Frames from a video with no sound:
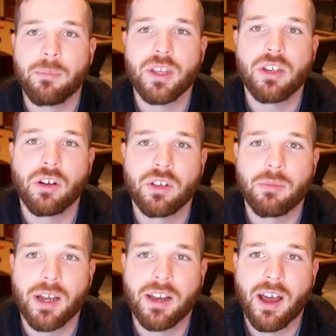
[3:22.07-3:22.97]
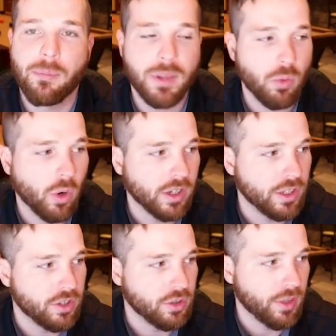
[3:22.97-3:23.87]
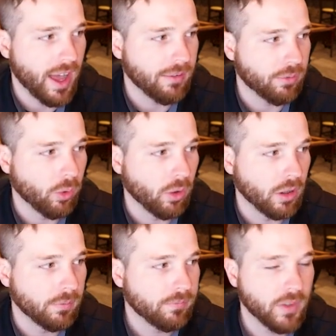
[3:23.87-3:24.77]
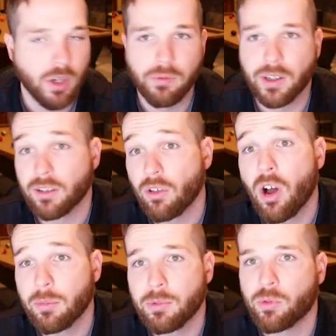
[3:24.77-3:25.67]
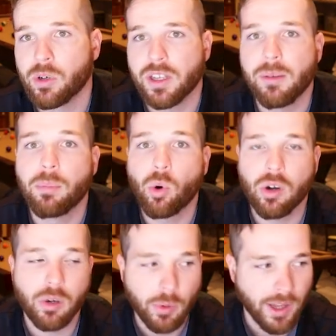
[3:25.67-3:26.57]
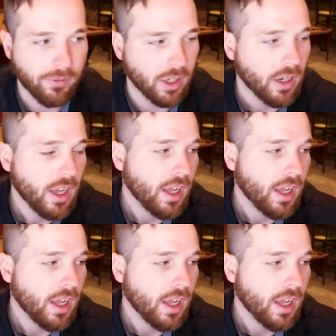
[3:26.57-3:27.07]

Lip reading: you might not be wanting to do that for, very long before you get bored or whatever.